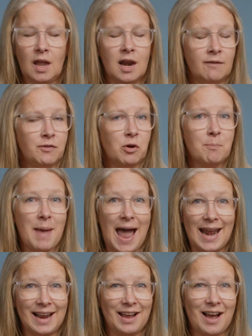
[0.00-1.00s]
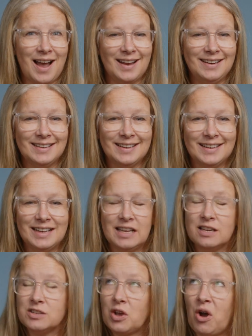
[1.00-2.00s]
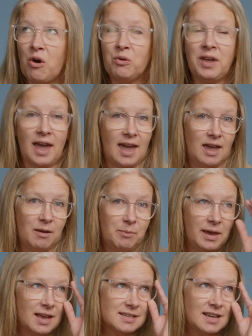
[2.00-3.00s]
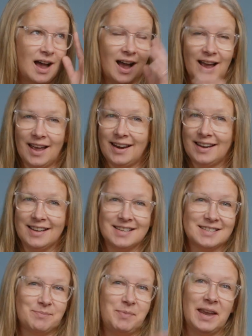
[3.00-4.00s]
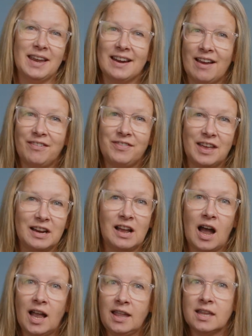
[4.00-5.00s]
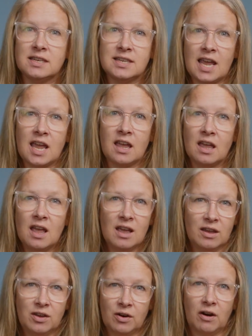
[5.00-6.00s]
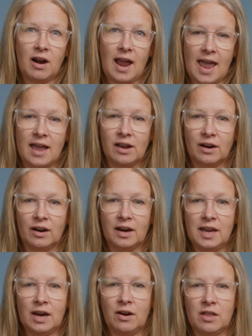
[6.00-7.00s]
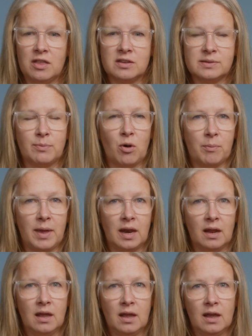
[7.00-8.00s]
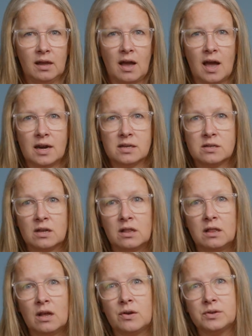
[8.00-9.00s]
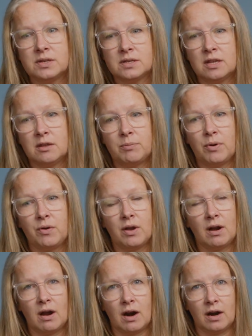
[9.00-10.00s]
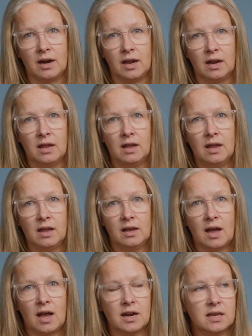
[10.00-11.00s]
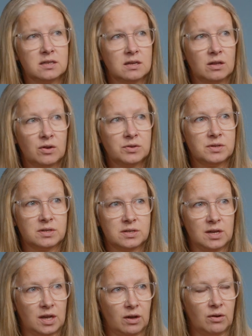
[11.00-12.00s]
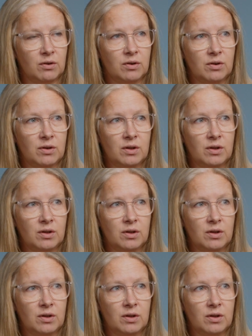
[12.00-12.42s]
And if you're mad at God, it is okay, because God is big enough that God can take your anger here in this moment. God is close to the brokenhearted. God is close to you.